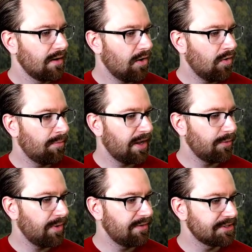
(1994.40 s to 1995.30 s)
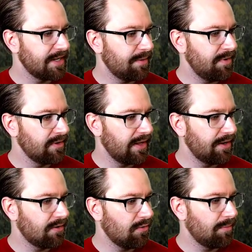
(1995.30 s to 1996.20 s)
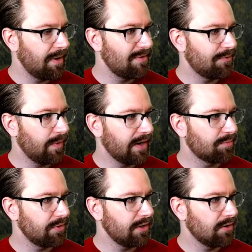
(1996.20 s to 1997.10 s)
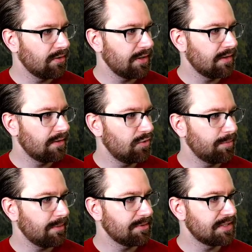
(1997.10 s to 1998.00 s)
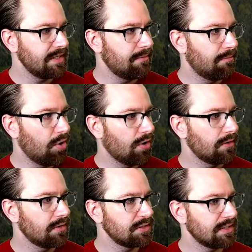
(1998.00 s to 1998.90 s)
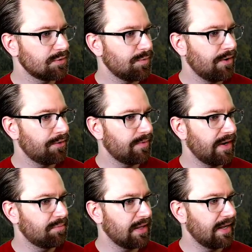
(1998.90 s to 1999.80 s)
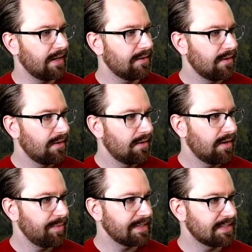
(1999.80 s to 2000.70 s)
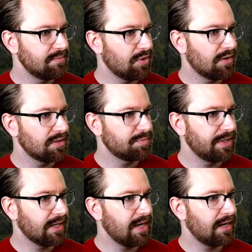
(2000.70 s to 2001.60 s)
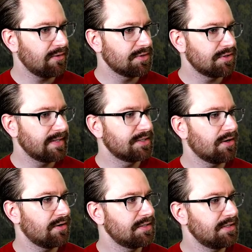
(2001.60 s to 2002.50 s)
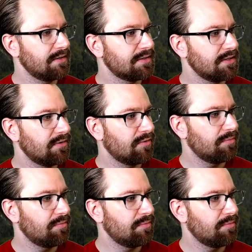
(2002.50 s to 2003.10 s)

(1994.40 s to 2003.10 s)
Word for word: Oh, and by the way, if you stay up even later, or maybe if you wake up really early, you'll be able to see Mars as well, the red planet. And we can see Mars being kind of close to Antares here, so